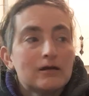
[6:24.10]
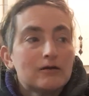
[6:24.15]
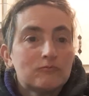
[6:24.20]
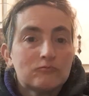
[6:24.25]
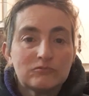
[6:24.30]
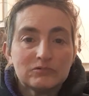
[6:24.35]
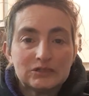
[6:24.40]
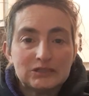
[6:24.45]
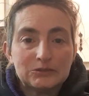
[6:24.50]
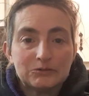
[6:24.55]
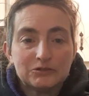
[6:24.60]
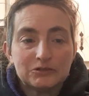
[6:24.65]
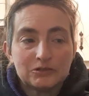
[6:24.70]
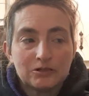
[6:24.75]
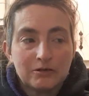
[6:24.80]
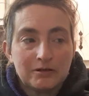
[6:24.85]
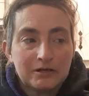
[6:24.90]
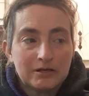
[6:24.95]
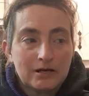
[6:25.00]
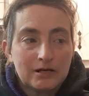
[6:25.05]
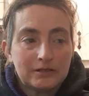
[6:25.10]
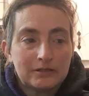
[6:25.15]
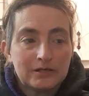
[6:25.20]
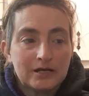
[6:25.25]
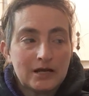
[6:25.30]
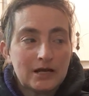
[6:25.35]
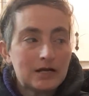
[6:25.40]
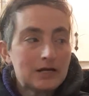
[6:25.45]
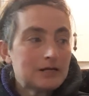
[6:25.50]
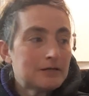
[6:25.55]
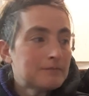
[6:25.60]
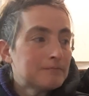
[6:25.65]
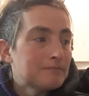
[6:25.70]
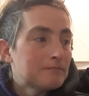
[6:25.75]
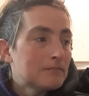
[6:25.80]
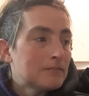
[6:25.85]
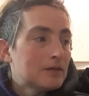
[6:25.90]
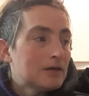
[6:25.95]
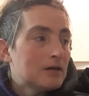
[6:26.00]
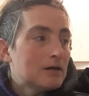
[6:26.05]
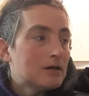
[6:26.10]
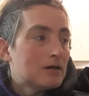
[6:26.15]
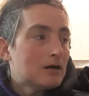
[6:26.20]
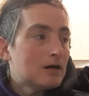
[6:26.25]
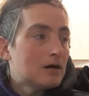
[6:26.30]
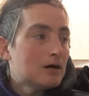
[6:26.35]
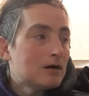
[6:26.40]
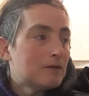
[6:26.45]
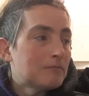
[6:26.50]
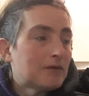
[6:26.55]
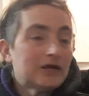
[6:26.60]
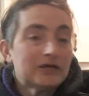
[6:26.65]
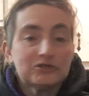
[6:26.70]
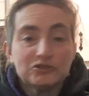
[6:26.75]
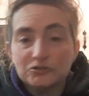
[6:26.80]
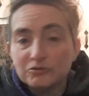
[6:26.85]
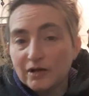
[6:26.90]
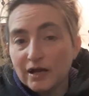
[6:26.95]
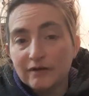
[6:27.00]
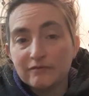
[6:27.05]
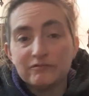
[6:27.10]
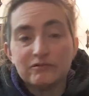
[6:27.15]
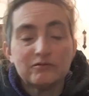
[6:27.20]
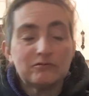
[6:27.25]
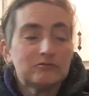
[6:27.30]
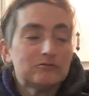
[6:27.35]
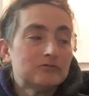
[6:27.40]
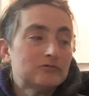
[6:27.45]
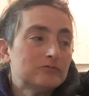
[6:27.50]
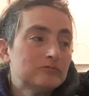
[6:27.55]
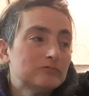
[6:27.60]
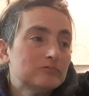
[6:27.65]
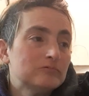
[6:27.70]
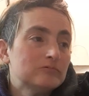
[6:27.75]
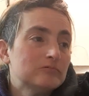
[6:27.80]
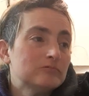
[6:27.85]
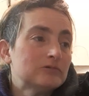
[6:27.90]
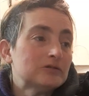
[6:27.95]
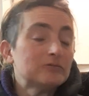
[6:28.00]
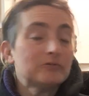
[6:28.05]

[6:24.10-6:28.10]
we'll see what's going on there. Um, I do have to do.